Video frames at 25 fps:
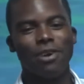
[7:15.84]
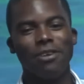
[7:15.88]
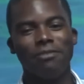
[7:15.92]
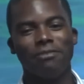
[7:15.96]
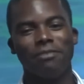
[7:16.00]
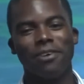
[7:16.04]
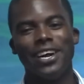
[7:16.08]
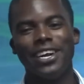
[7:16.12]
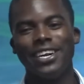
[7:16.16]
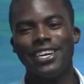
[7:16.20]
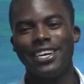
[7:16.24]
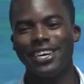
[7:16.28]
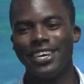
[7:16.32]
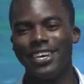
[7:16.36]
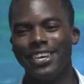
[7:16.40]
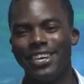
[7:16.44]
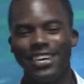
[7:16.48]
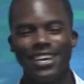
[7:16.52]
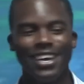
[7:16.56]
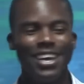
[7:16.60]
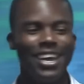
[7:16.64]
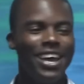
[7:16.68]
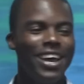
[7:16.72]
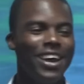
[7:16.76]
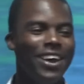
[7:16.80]
I don't
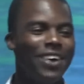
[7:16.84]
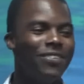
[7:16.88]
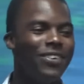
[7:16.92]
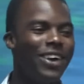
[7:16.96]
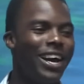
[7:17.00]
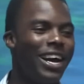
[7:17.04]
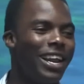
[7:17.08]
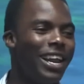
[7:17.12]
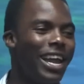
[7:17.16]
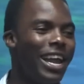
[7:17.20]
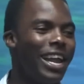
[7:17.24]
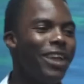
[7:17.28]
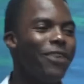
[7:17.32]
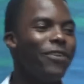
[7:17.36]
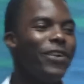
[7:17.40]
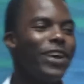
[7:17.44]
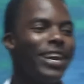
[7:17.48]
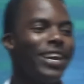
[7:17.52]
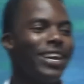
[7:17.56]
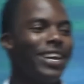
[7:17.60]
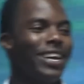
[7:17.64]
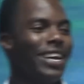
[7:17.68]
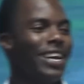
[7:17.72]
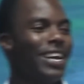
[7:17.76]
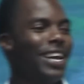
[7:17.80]
write Well,
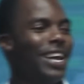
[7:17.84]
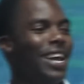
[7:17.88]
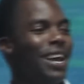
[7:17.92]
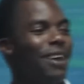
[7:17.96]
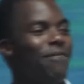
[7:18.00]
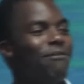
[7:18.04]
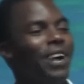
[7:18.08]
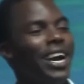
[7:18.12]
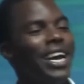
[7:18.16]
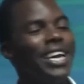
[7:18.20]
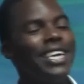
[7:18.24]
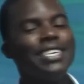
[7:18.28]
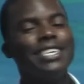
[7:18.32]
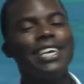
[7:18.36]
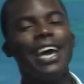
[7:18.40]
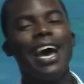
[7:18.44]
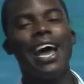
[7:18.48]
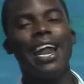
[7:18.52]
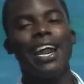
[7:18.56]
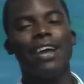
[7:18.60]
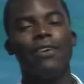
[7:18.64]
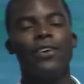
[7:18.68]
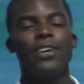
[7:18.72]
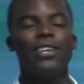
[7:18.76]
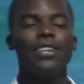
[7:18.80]
anyway, my
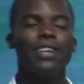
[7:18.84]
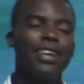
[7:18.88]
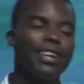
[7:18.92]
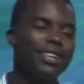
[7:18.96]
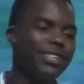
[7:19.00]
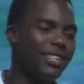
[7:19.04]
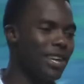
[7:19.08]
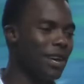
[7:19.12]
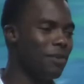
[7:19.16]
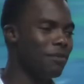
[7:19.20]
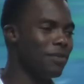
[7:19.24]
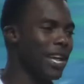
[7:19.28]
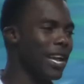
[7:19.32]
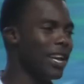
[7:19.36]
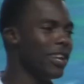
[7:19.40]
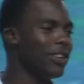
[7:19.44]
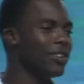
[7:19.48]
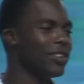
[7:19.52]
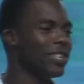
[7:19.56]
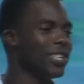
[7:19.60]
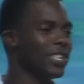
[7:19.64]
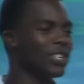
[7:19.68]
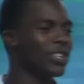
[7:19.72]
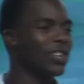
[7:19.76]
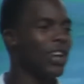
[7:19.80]
dad. I went. I'm telling
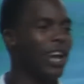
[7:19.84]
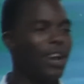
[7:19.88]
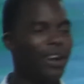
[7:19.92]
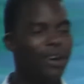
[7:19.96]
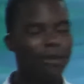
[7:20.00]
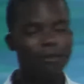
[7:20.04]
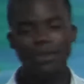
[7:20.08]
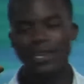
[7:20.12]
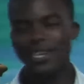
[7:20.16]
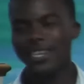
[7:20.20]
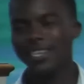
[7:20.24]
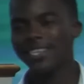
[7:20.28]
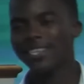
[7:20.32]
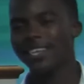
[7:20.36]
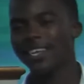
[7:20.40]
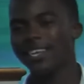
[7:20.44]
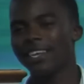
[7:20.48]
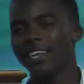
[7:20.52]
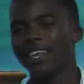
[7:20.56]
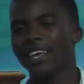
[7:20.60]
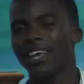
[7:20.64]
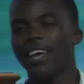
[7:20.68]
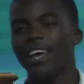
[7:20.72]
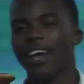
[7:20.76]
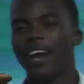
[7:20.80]
you this story. I hope you're listening.
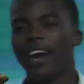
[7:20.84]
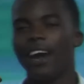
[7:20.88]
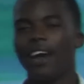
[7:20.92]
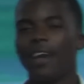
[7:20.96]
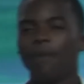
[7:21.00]
All